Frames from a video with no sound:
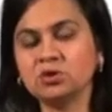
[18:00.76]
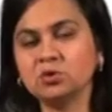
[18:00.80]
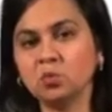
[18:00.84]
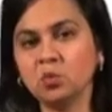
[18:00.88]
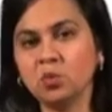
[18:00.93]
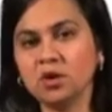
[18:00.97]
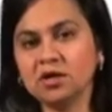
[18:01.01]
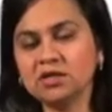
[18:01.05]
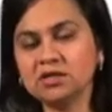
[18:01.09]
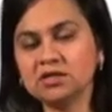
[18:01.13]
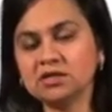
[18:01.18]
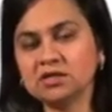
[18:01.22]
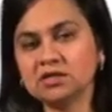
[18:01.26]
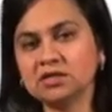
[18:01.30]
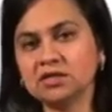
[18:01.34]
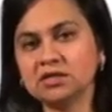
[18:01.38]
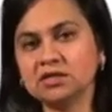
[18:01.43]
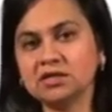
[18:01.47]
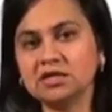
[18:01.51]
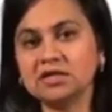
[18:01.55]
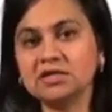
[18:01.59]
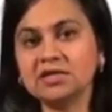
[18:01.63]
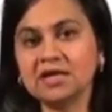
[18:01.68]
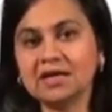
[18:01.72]
with what
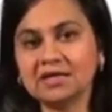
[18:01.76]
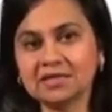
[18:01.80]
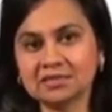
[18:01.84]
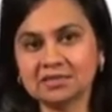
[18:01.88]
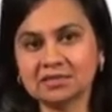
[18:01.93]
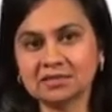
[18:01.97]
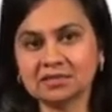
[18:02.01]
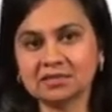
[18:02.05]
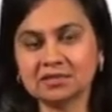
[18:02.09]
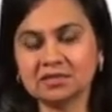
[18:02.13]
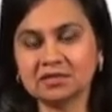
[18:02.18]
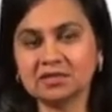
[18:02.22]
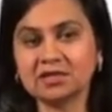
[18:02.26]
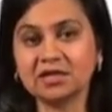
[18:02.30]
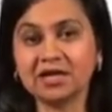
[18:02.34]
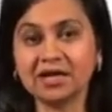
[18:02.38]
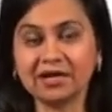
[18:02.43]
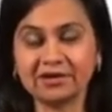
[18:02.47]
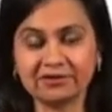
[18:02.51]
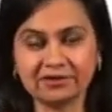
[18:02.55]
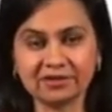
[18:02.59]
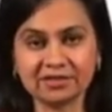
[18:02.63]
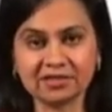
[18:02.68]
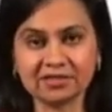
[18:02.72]
the text
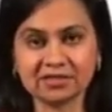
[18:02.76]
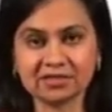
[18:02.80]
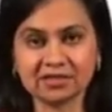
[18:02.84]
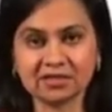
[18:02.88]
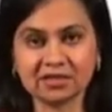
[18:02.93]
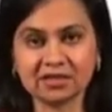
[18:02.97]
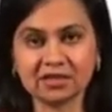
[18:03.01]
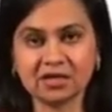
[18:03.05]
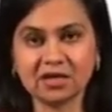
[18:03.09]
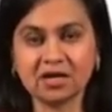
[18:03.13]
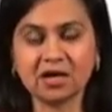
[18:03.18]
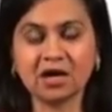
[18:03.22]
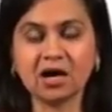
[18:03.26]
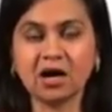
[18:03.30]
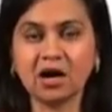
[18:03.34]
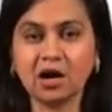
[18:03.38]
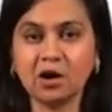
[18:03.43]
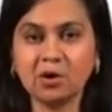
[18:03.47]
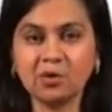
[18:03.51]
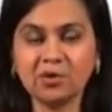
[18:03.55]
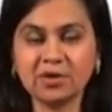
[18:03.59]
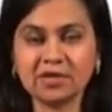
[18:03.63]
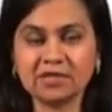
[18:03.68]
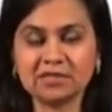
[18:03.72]
carries,
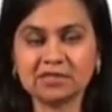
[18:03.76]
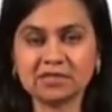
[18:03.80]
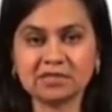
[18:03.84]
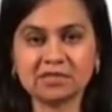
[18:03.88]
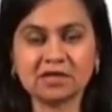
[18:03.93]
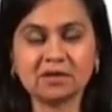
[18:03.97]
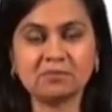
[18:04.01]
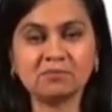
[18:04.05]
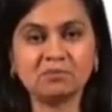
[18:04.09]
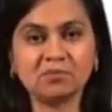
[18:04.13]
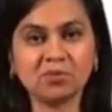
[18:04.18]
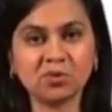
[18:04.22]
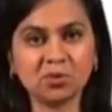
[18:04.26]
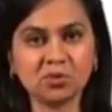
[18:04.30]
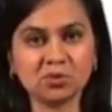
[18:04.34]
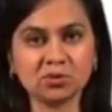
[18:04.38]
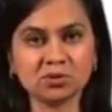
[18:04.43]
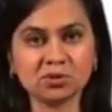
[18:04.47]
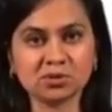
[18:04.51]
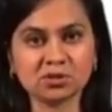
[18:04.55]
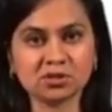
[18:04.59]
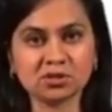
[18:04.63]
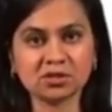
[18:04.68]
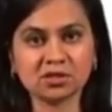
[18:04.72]
how is it
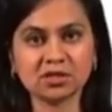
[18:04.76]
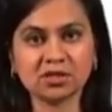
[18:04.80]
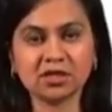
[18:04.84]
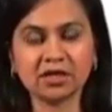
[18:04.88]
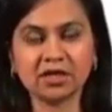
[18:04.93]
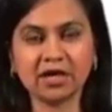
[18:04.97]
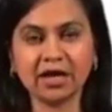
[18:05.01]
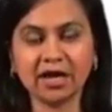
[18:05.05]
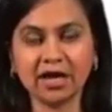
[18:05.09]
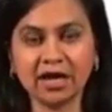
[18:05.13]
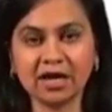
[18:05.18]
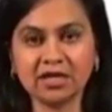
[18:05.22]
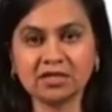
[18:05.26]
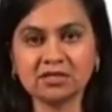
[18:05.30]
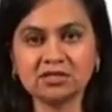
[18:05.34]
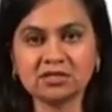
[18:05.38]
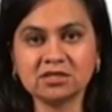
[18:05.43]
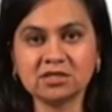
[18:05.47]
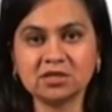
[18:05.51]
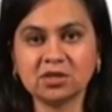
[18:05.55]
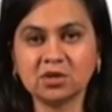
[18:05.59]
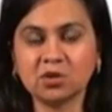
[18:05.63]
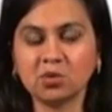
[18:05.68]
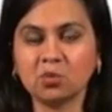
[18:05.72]
composed,
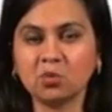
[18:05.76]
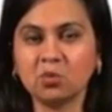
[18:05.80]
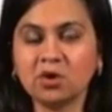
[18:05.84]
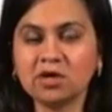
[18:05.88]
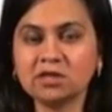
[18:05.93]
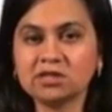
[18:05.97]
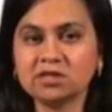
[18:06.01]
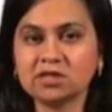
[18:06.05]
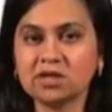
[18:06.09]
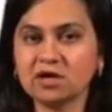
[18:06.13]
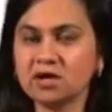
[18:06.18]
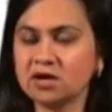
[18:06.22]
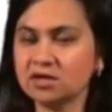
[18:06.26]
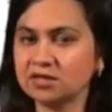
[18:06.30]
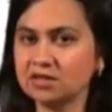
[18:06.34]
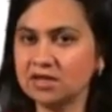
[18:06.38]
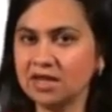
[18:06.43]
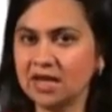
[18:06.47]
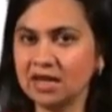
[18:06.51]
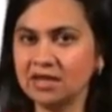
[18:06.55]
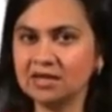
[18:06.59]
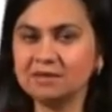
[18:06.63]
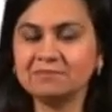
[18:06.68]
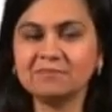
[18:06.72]
and what are
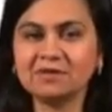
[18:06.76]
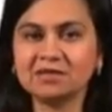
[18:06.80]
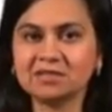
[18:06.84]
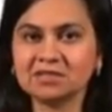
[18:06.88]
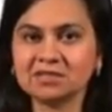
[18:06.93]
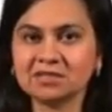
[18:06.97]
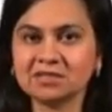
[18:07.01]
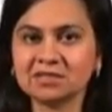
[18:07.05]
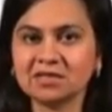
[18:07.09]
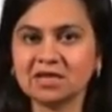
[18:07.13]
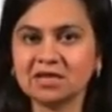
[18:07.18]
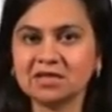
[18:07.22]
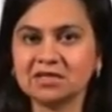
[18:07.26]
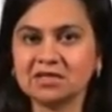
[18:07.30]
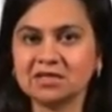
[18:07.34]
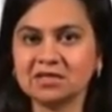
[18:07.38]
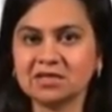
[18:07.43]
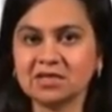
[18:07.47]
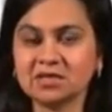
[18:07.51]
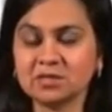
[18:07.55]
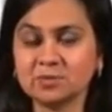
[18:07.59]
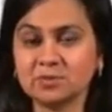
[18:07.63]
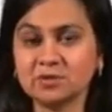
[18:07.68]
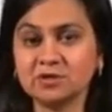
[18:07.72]
the elements that
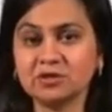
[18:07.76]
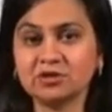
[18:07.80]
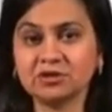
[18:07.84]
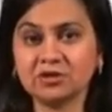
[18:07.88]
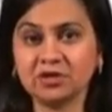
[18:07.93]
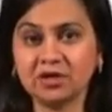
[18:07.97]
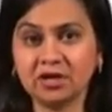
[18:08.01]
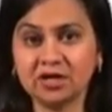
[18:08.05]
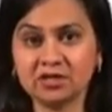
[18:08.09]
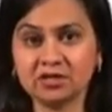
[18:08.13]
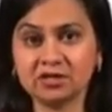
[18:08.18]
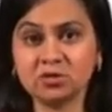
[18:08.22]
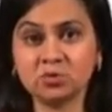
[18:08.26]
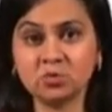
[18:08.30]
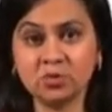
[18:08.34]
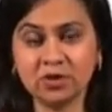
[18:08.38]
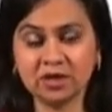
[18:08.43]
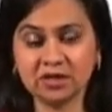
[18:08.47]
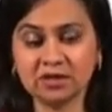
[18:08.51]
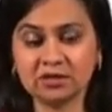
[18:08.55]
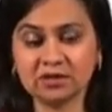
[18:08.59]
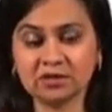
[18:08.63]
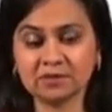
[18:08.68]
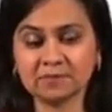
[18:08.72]
it has been created
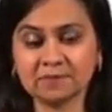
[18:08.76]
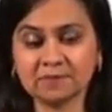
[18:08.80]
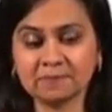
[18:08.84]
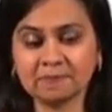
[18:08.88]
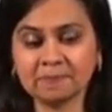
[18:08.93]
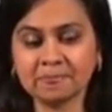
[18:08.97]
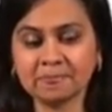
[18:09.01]
with.